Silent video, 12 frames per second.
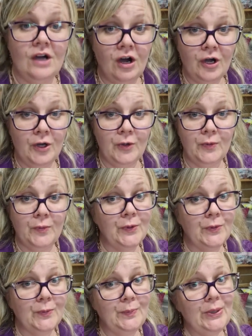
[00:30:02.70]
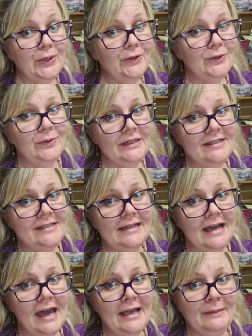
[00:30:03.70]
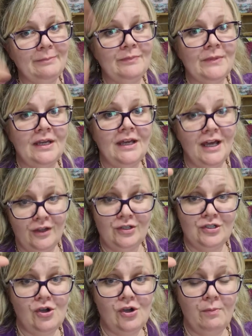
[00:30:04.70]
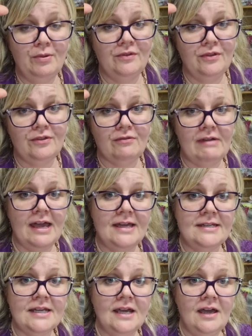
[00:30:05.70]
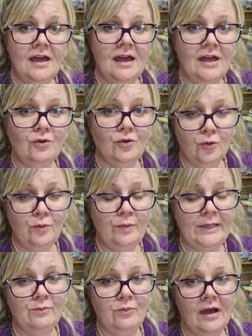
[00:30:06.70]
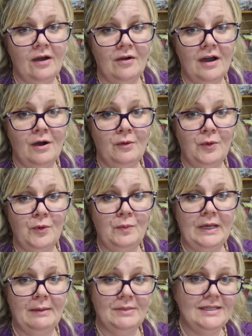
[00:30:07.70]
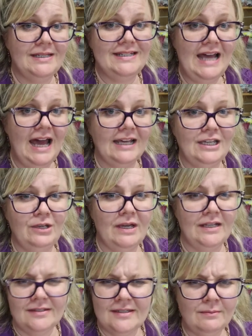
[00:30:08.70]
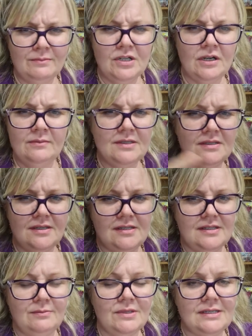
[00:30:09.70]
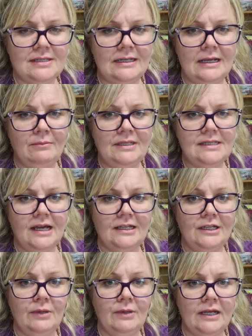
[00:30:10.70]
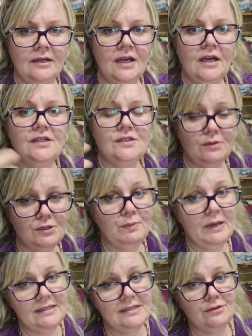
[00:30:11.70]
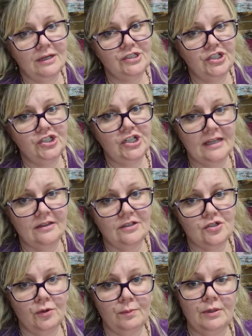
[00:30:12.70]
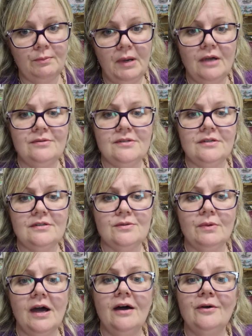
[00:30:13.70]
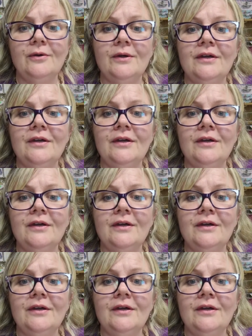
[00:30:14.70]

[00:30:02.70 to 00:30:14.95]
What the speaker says: I will put the winner's name at the top of the thread, and all being well, I will be able to tag you in. Sometimes the system doesn't let me tag you in, so it's best to actually check the top of the post as well.